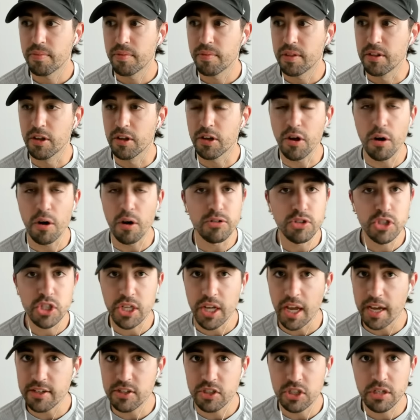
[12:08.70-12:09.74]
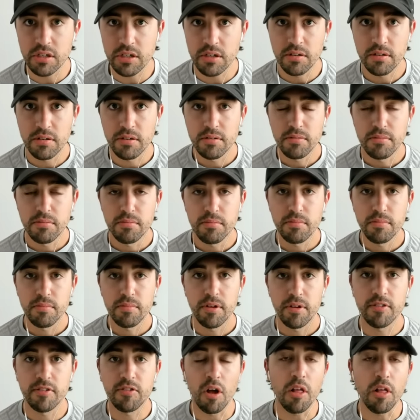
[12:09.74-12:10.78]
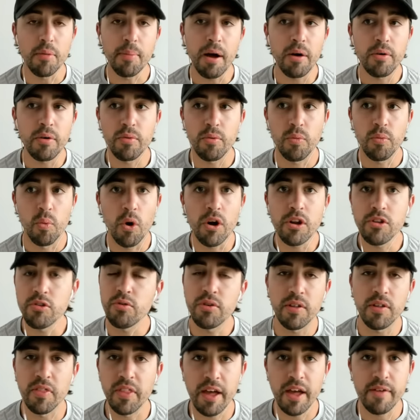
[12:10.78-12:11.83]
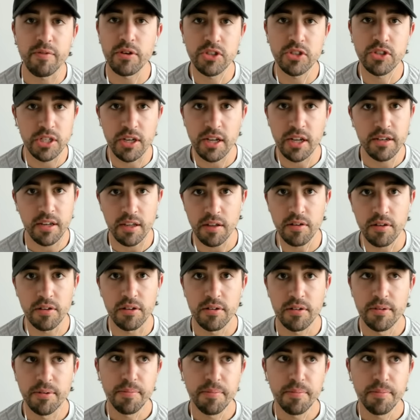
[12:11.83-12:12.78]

negotiation. It's all about what you can leverage in a deal.